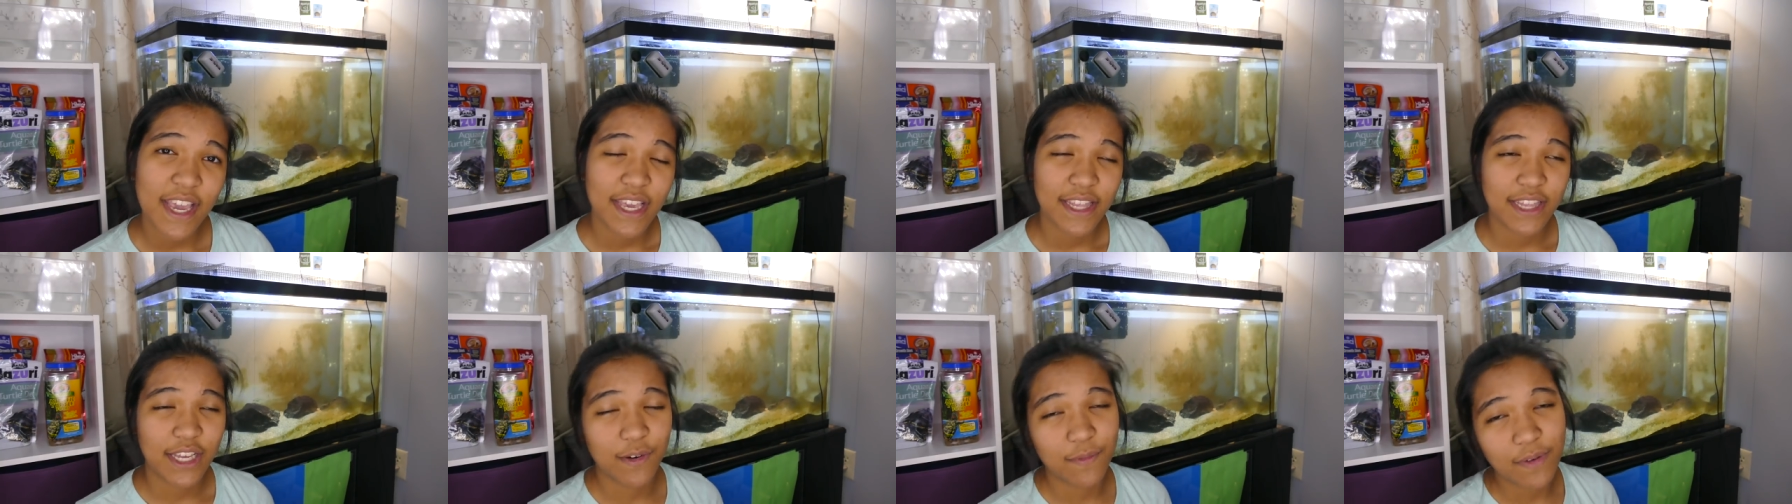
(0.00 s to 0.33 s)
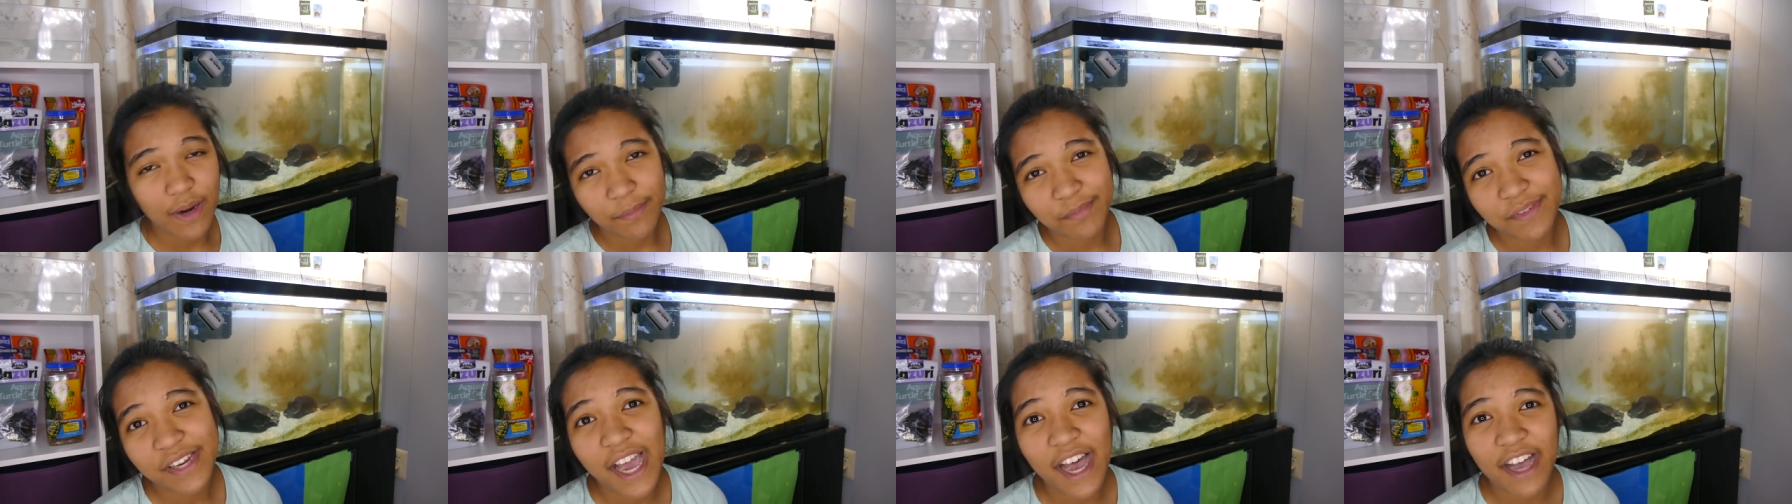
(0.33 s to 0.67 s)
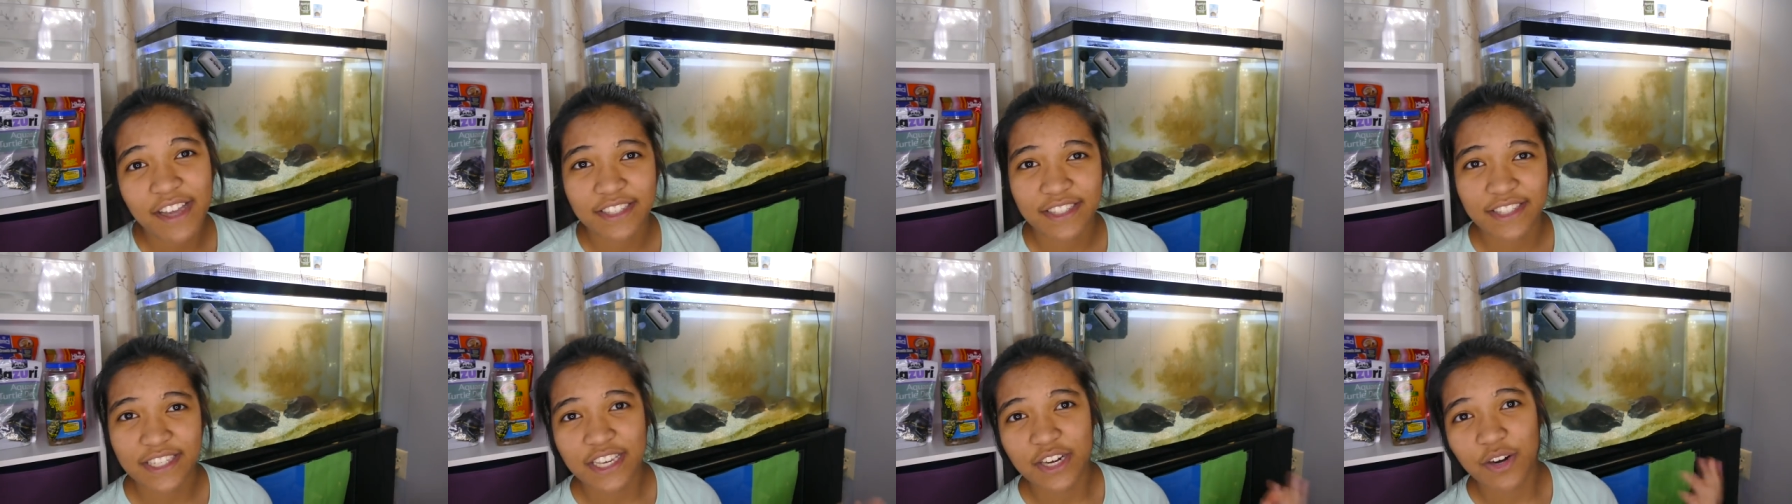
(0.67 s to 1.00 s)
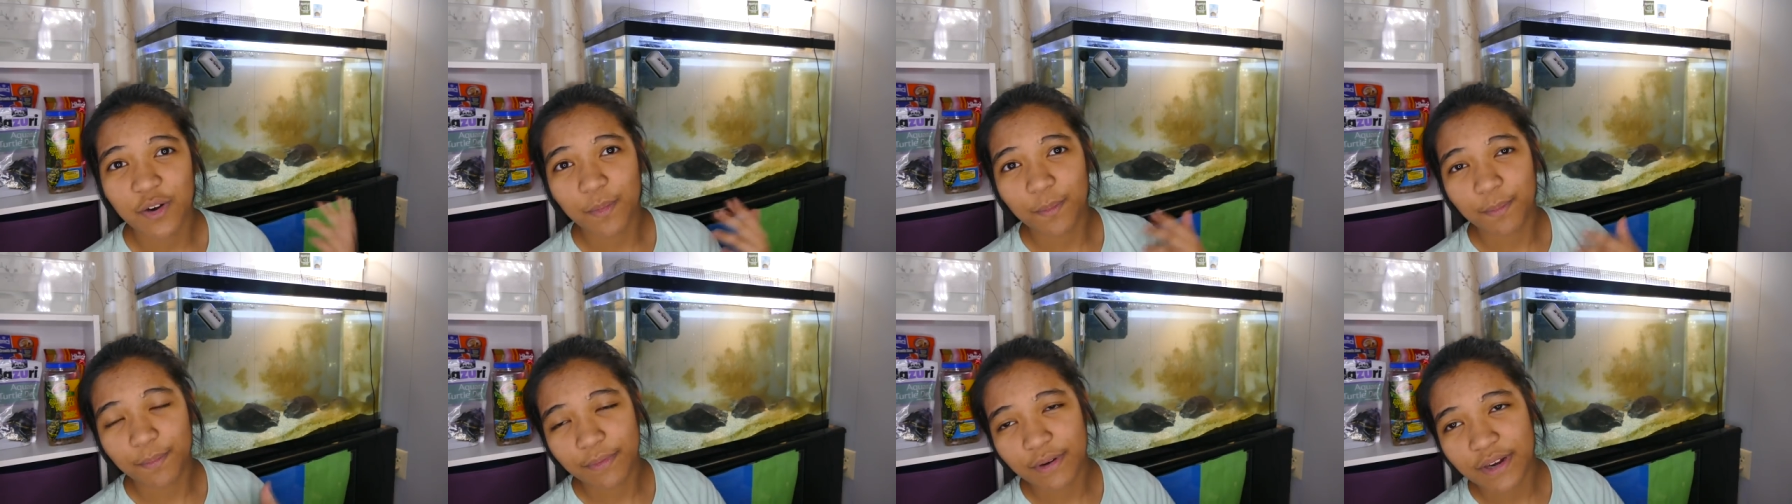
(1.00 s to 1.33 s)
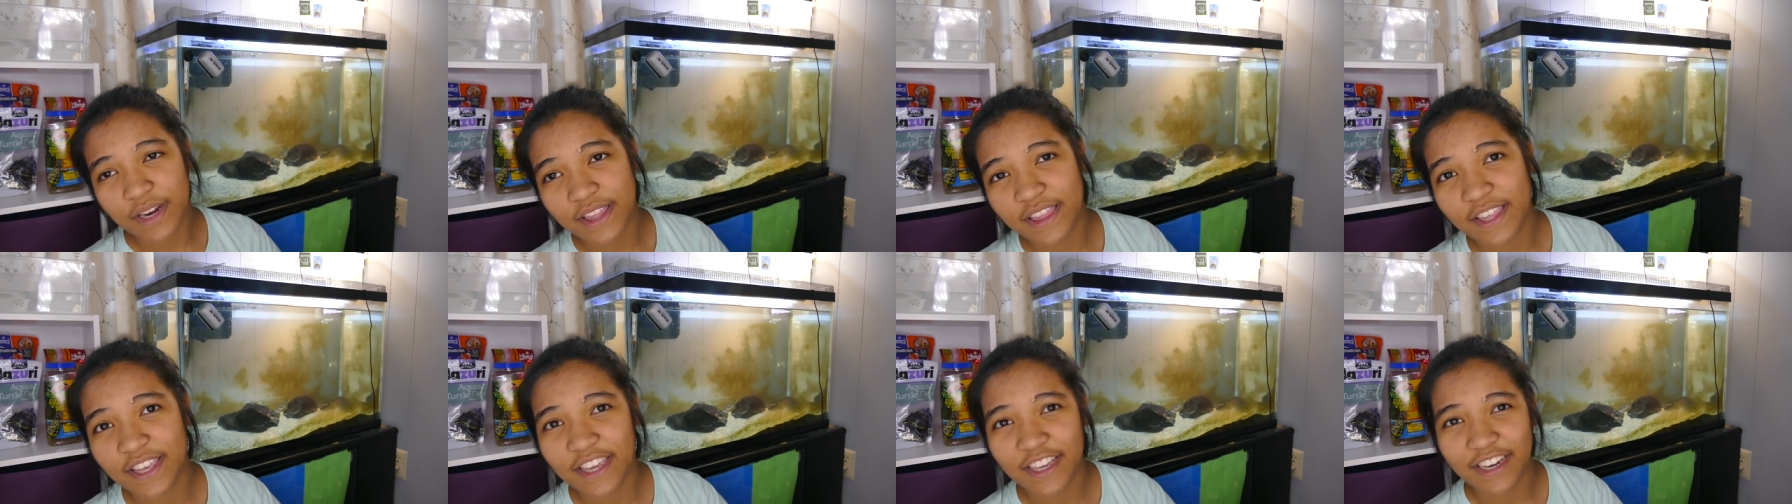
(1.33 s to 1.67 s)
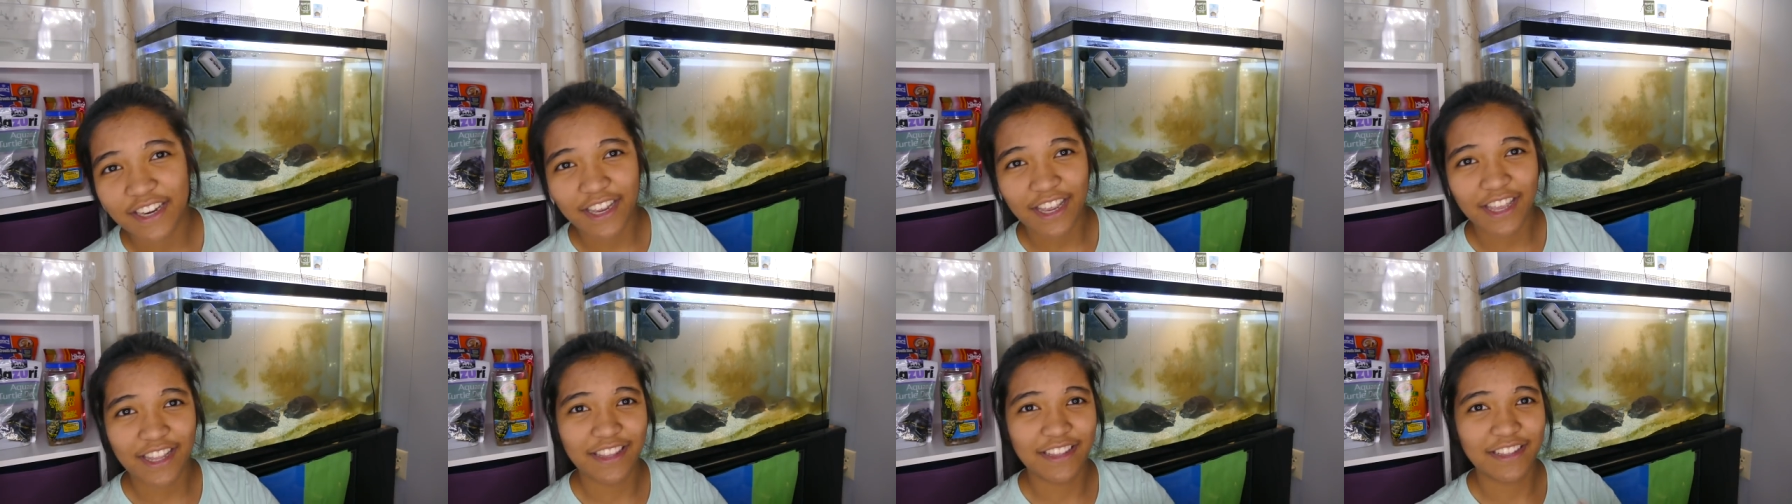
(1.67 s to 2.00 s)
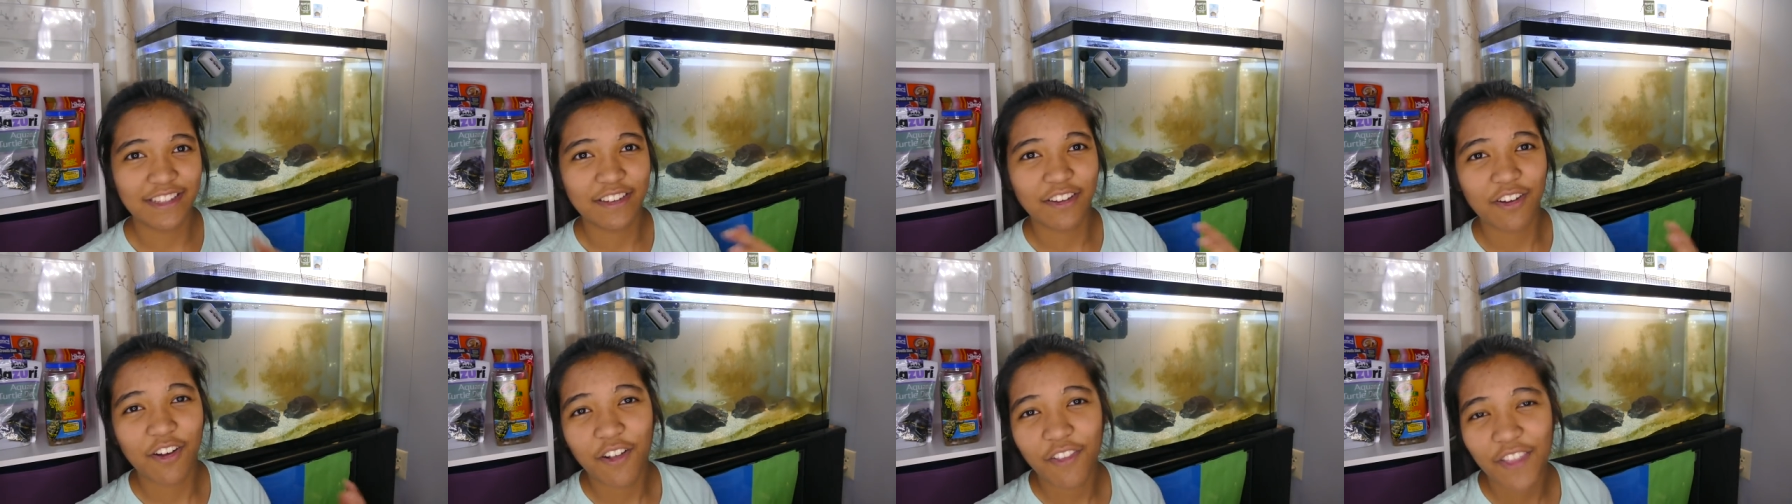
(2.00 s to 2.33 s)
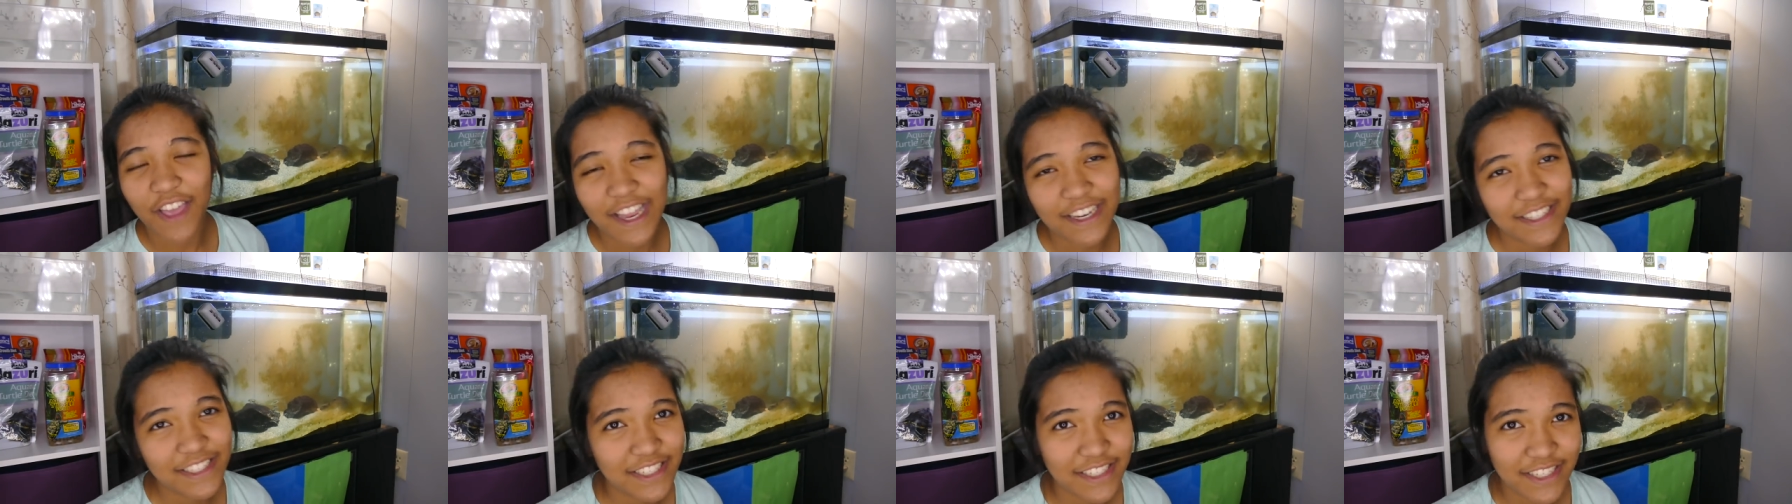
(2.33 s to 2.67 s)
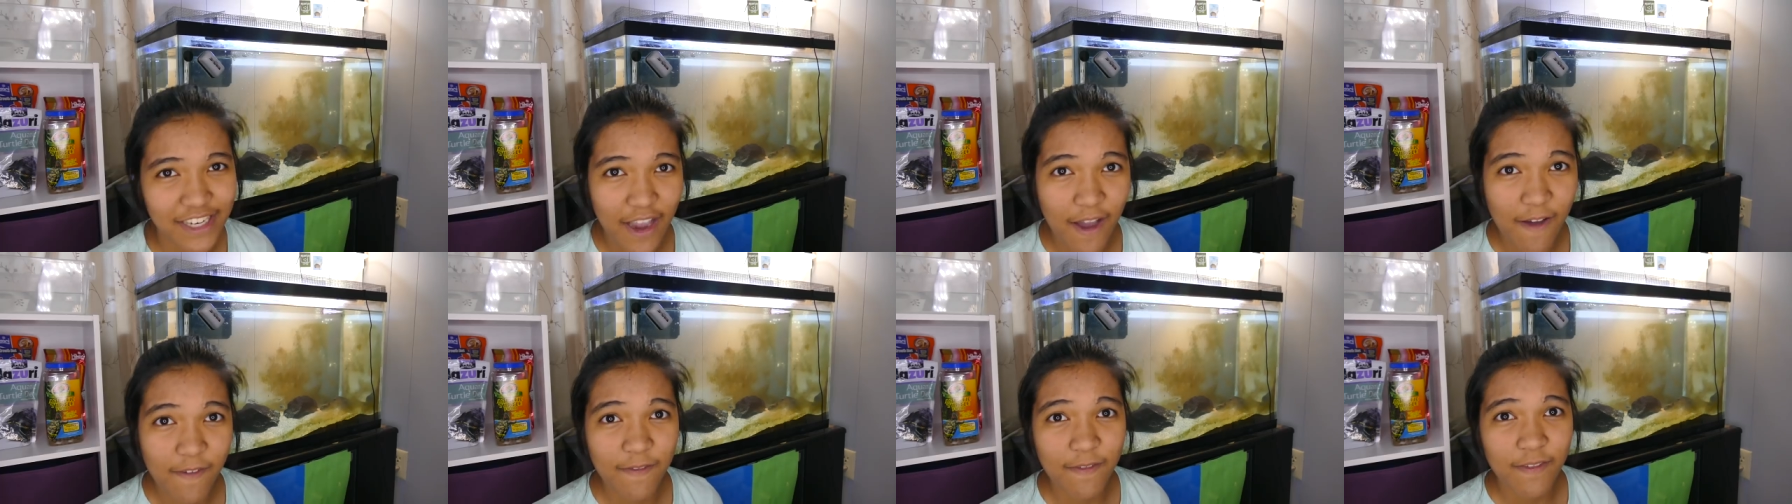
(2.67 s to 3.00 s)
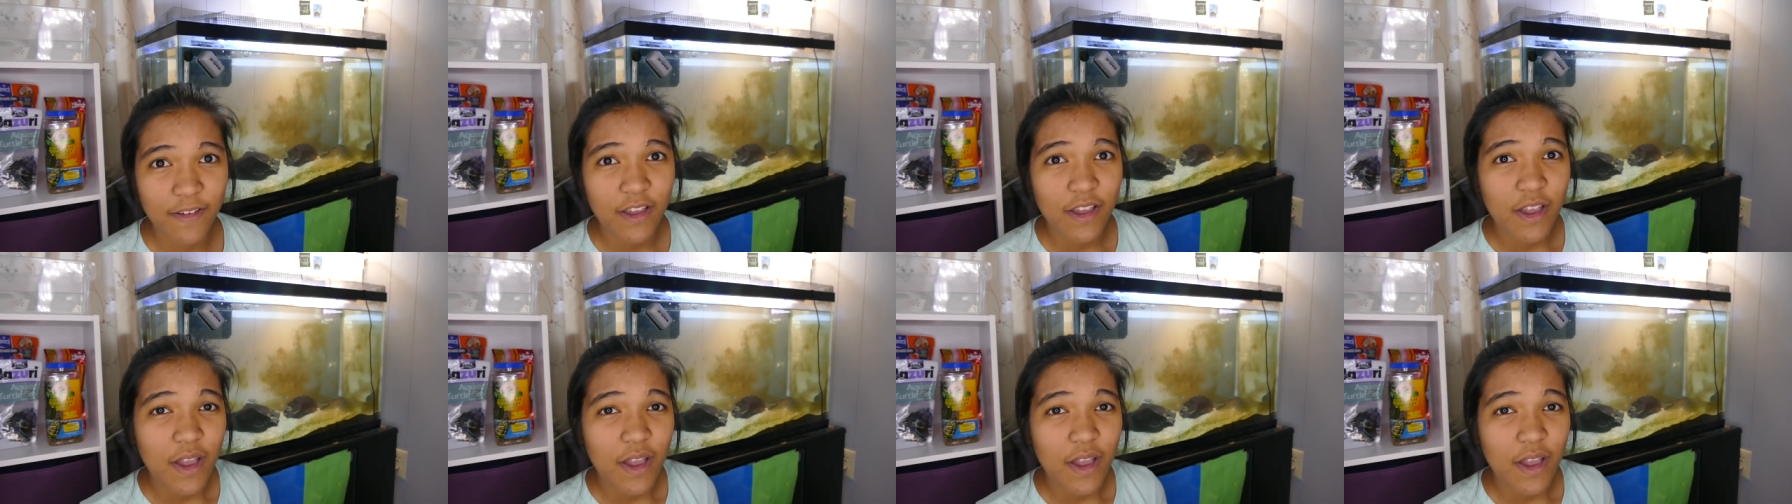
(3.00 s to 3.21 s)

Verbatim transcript: they're reptiles and they don't breathe it and all that stuff